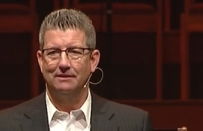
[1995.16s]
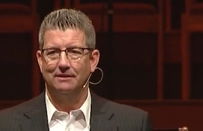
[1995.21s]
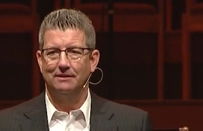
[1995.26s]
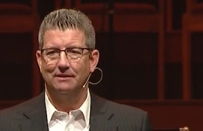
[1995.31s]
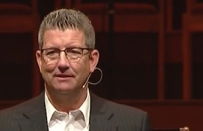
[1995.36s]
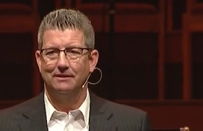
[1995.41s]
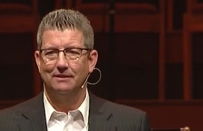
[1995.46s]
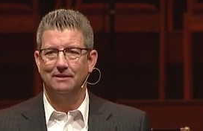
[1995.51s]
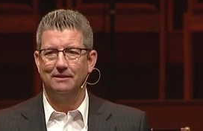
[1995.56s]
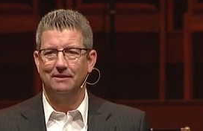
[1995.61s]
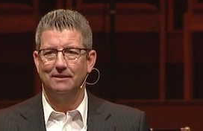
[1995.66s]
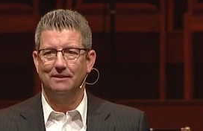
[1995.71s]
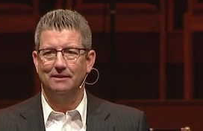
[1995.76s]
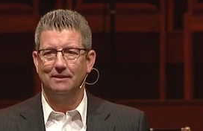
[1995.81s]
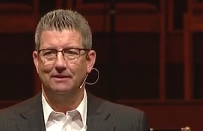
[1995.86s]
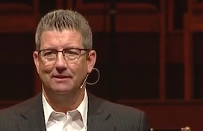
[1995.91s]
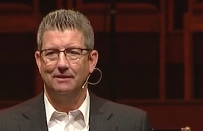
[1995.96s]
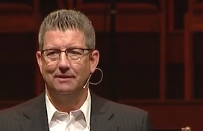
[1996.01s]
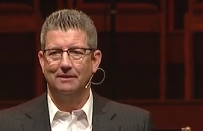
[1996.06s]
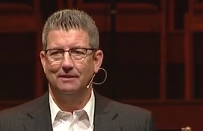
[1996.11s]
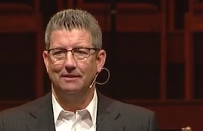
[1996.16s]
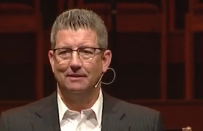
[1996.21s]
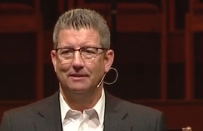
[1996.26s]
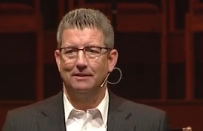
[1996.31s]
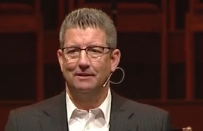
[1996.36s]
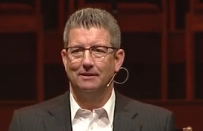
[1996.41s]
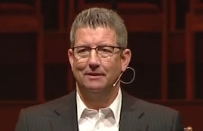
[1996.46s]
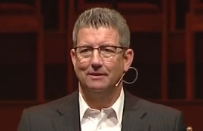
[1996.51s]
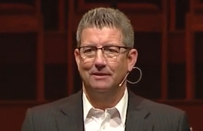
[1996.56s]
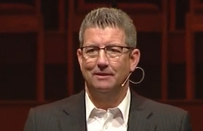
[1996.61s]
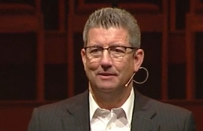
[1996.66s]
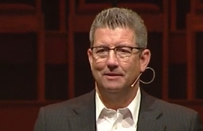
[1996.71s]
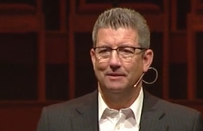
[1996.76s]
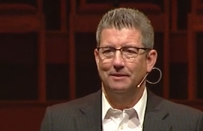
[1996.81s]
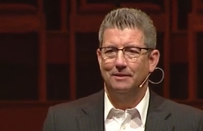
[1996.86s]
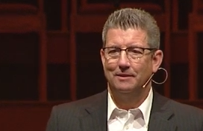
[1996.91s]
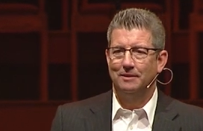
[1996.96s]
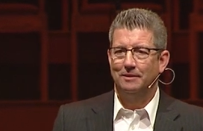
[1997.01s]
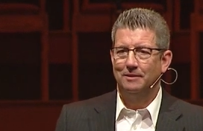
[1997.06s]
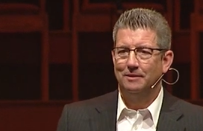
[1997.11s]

Nobody speaks.